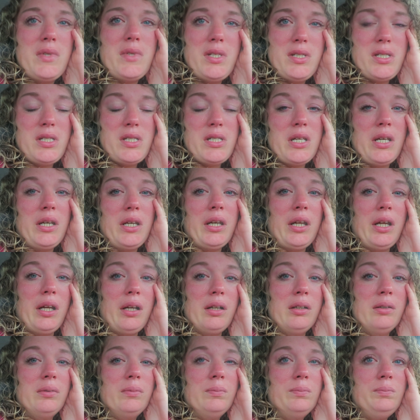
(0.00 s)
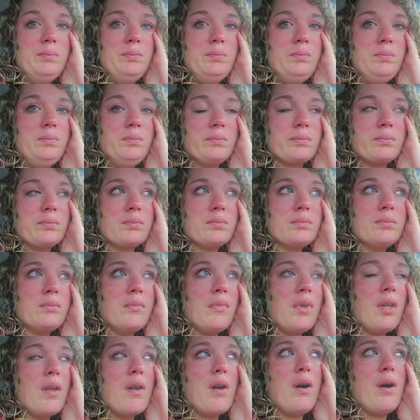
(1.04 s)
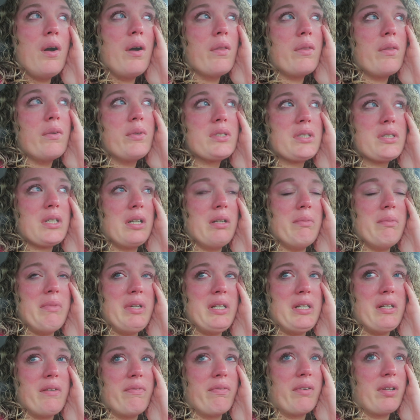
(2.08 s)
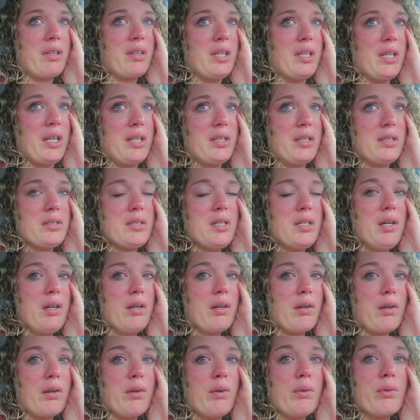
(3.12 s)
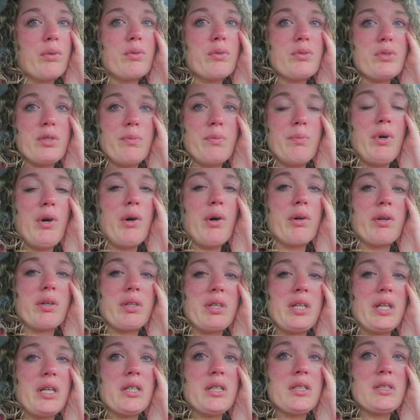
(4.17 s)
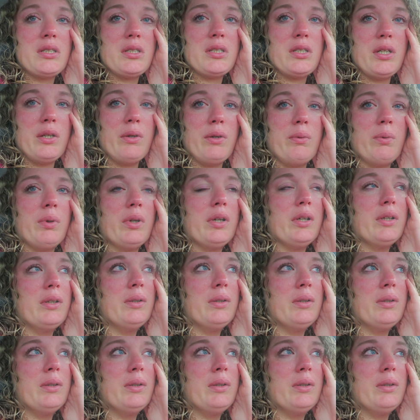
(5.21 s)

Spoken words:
Sydney, although it's gonna be different things, go through some hard things too.